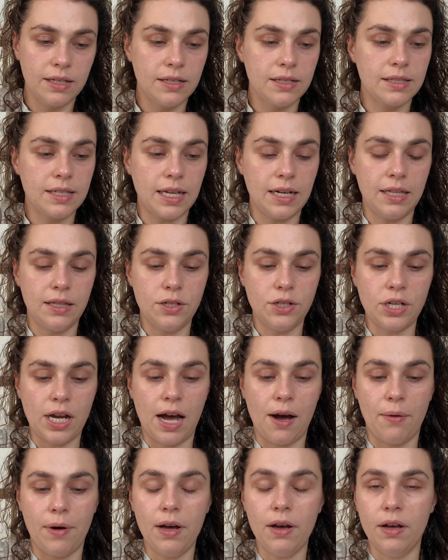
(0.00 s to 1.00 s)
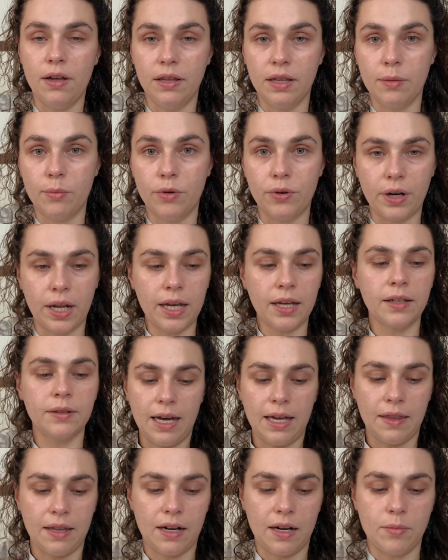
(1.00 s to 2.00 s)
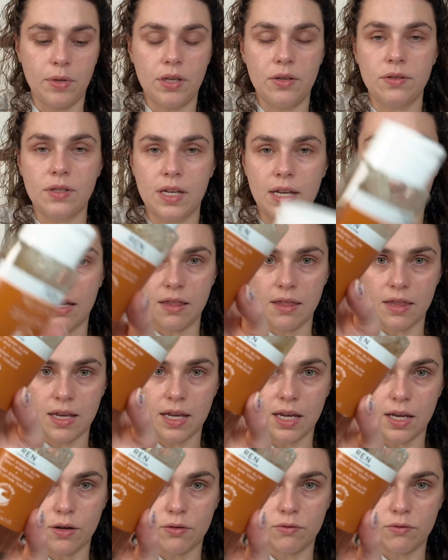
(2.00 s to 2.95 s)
skin in the shower in the morning, and then I'm using the